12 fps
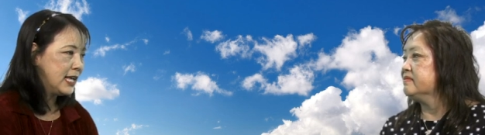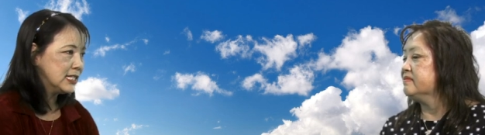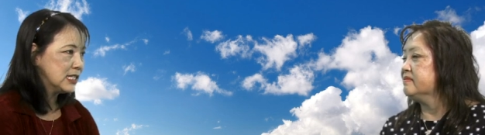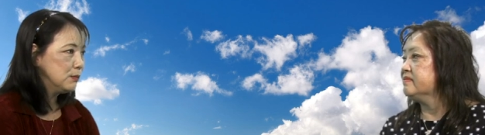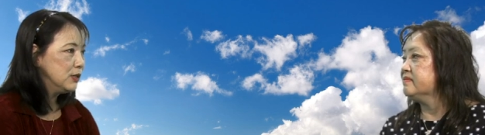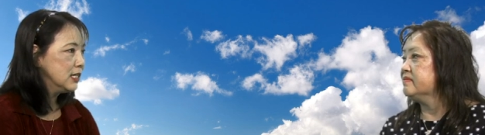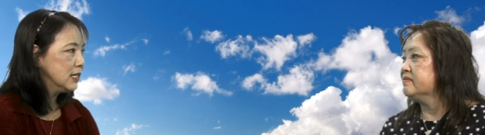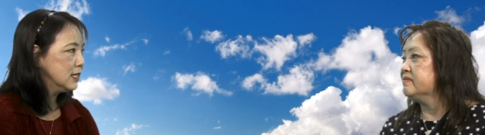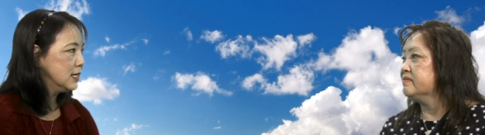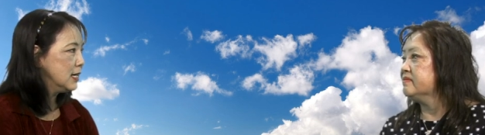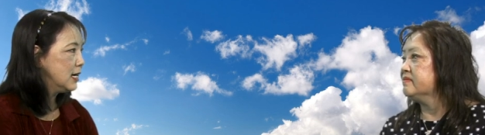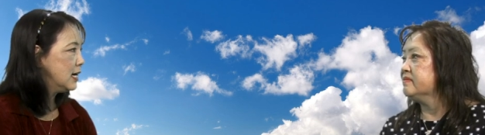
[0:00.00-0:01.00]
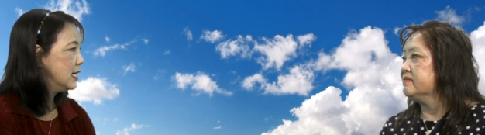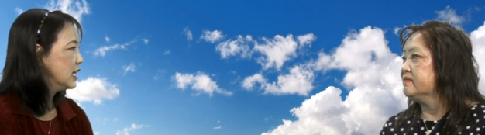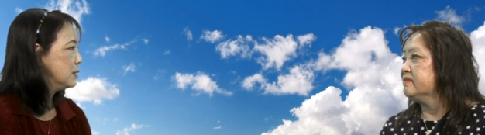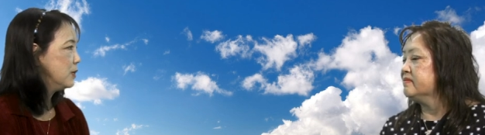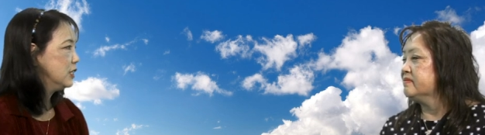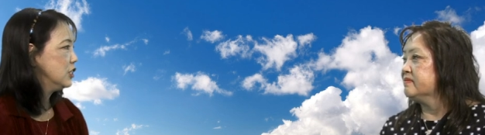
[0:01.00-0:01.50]
Speaker 1: and some of the
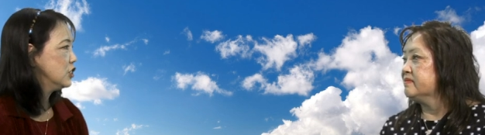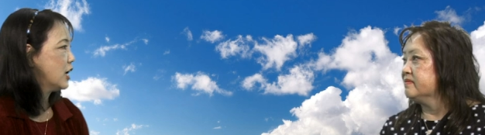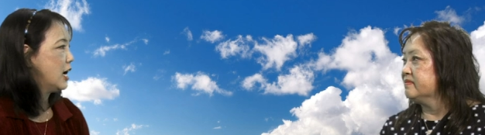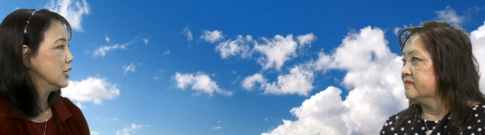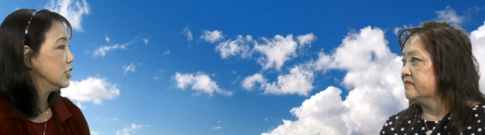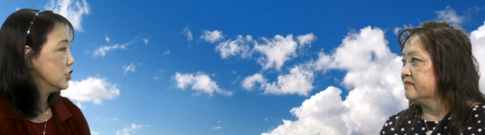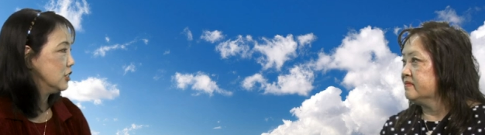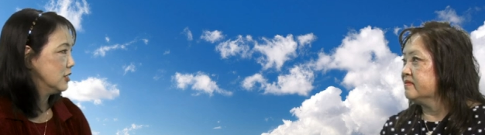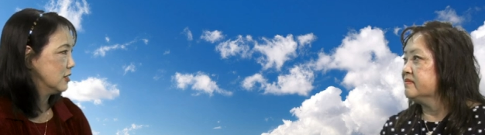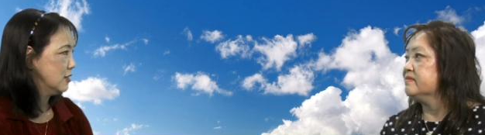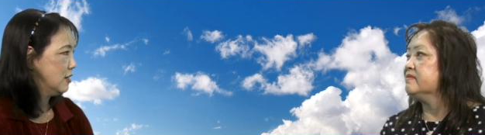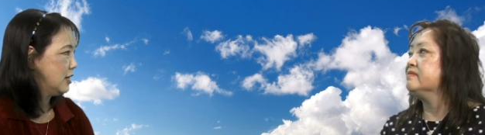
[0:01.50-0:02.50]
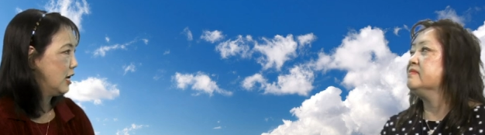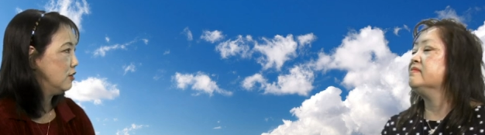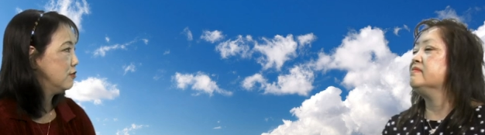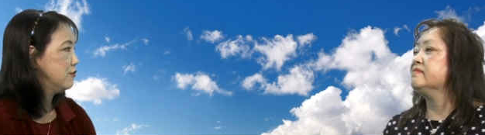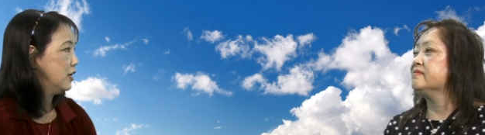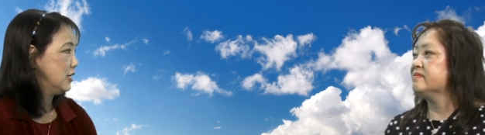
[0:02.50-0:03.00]
unexpected challenges that
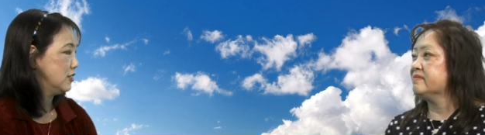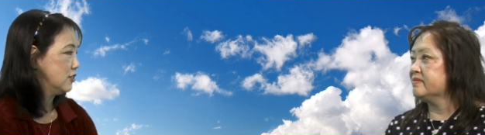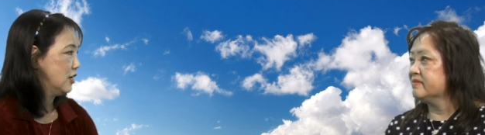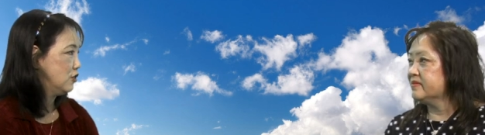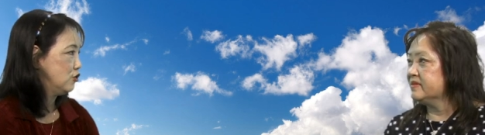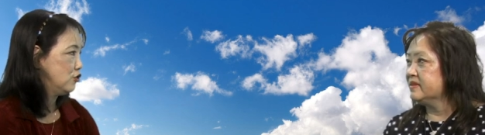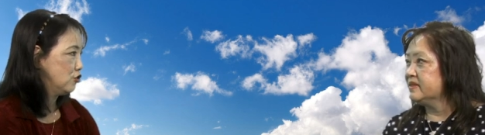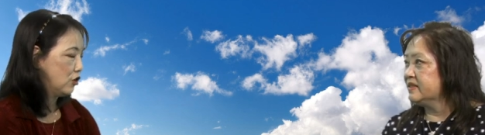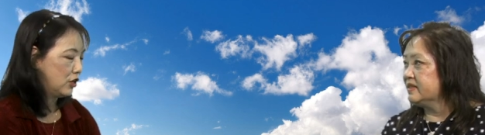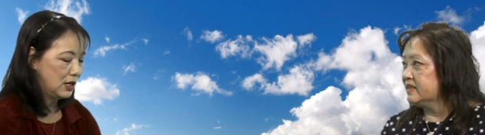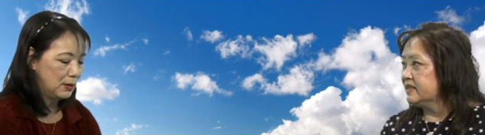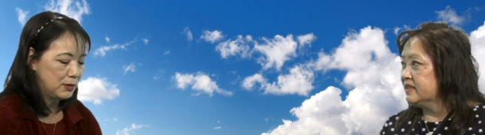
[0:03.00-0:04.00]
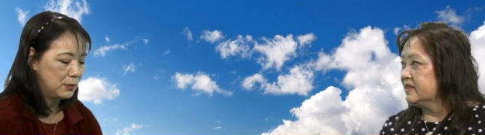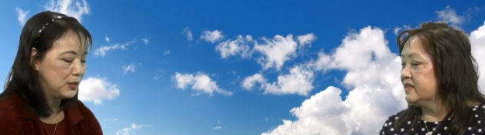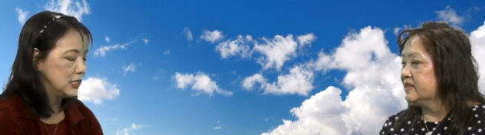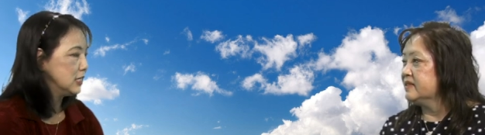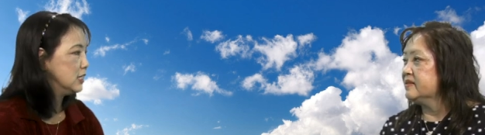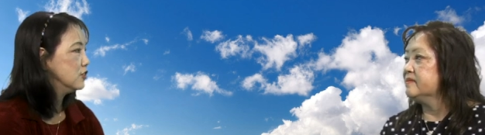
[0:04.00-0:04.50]
you faced as you started up the
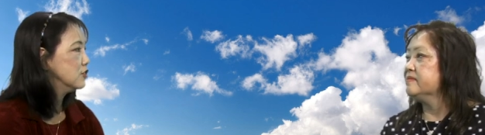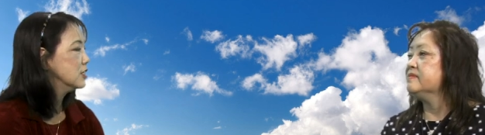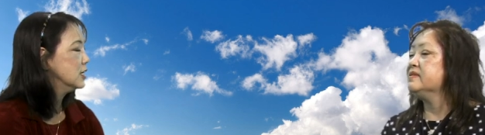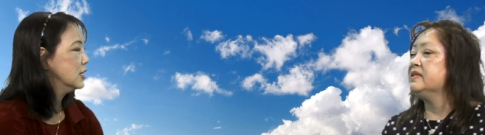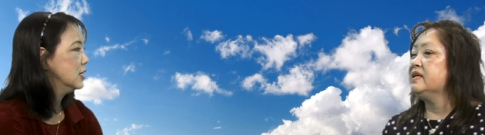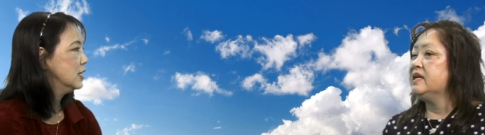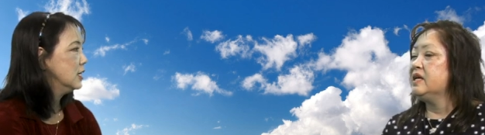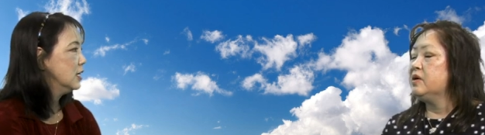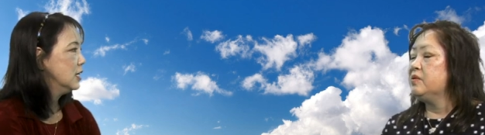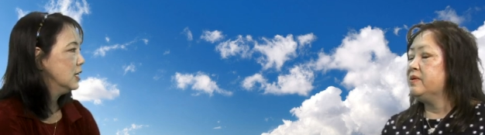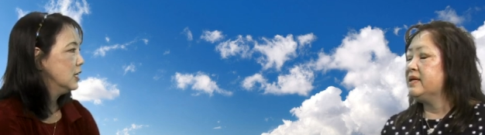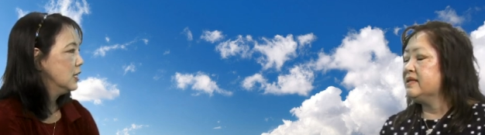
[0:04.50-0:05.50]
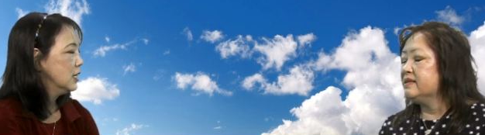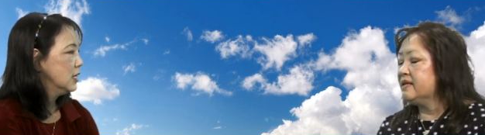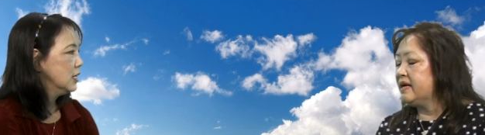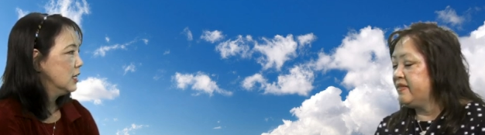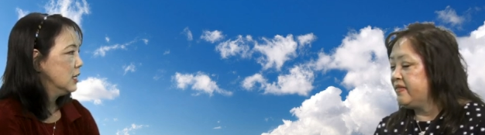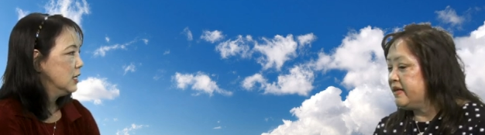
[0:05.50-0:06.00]
business.
Speaker 2: Well,
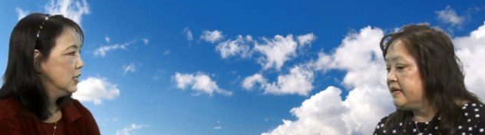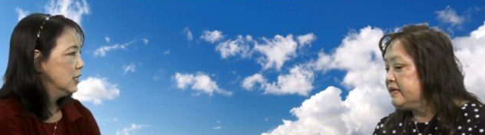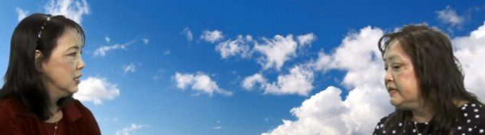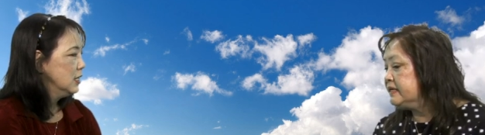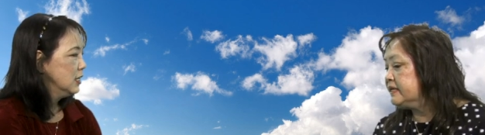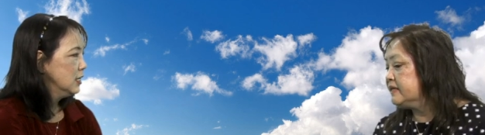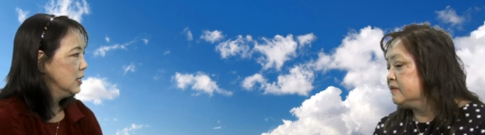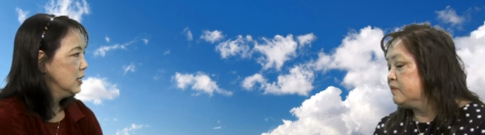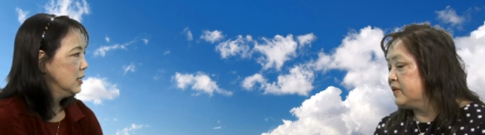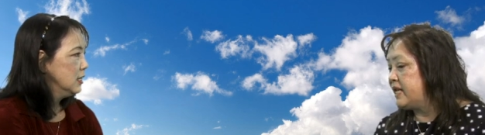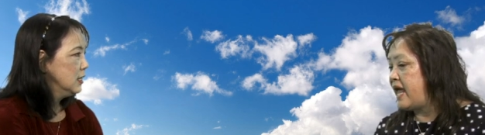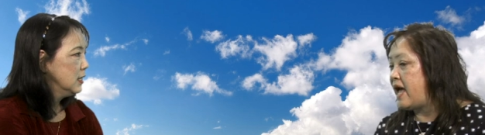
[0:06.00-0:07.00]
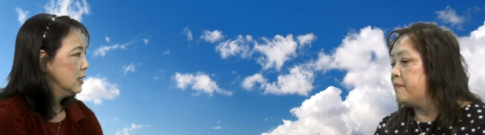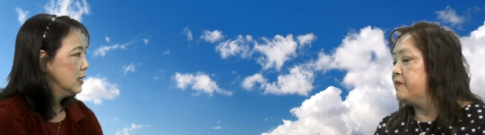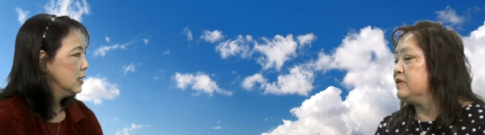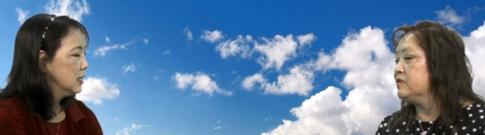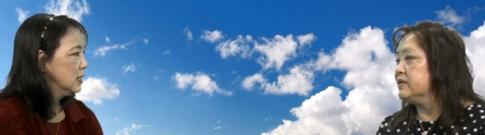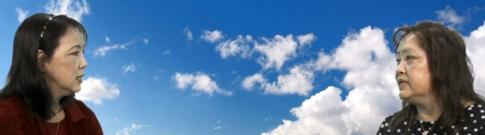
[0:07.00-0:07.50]
I think um, what
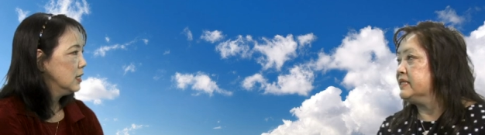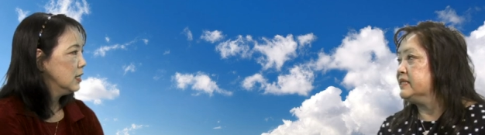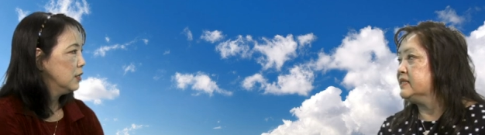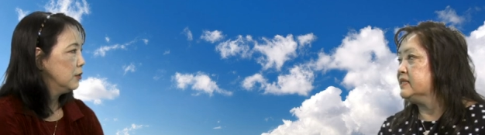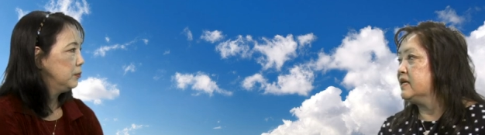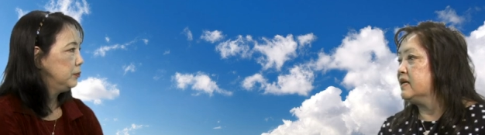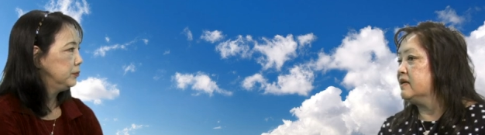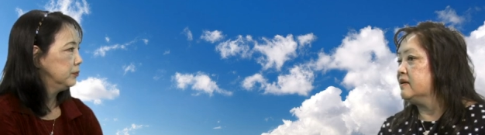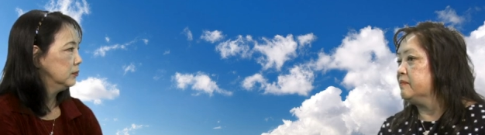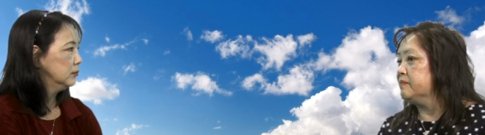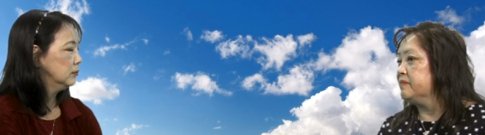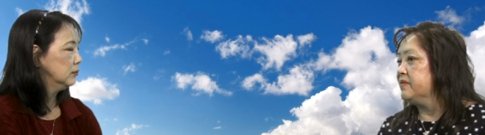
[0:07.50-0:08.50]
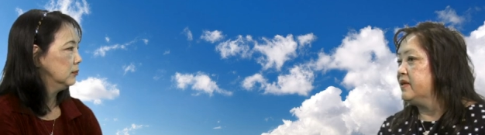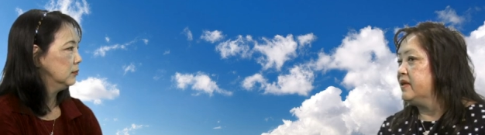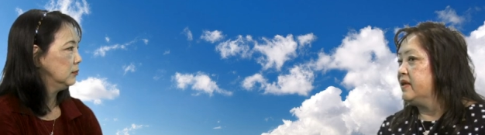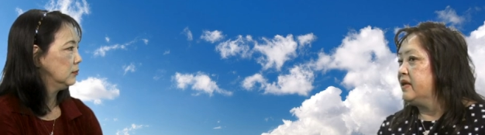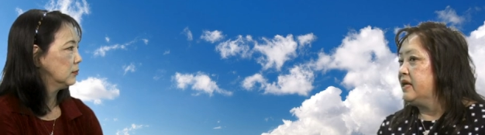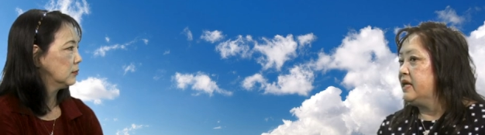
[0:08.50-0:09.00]
happened was um,
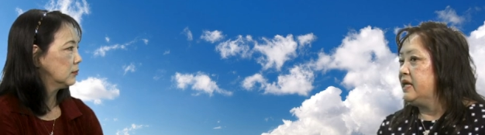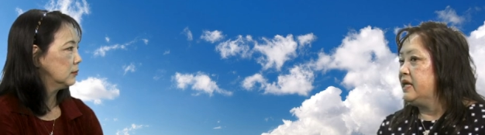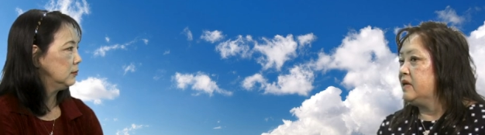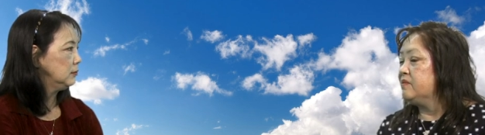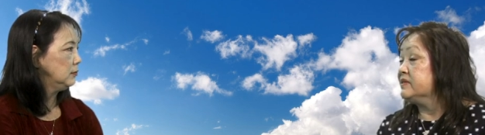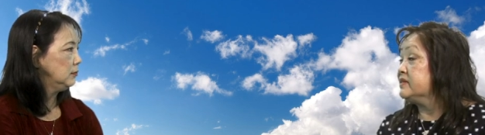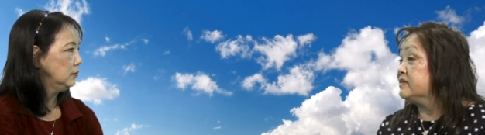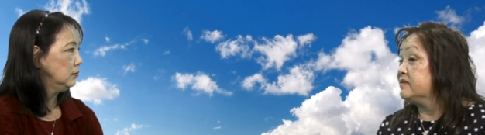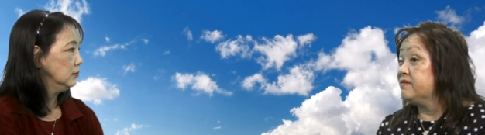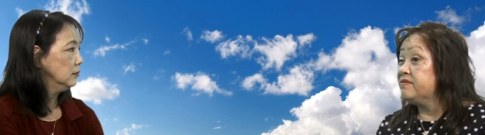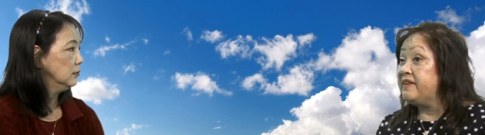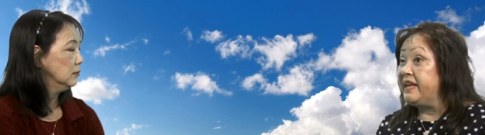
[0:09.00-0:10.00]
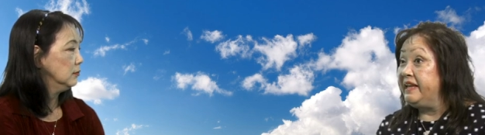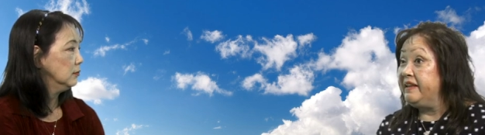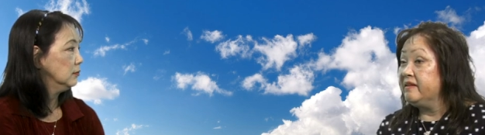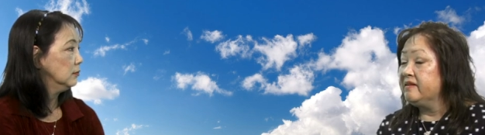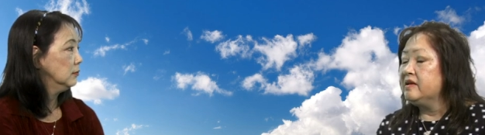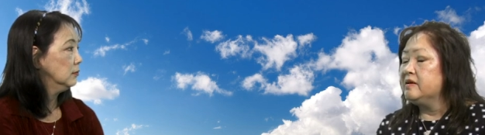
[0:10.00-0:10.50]
it was fate
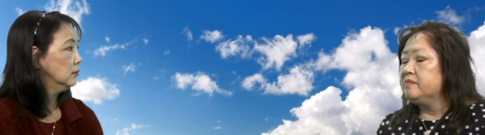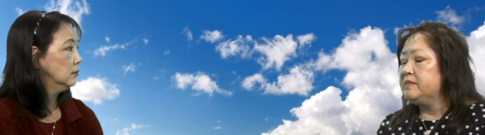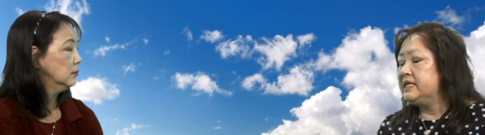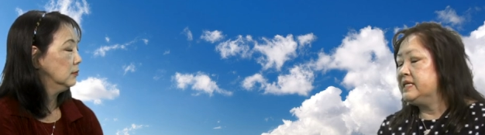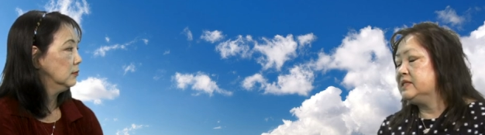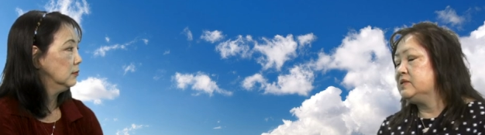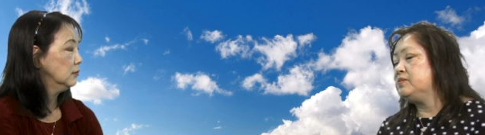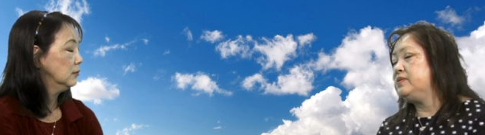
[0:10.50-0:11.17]
because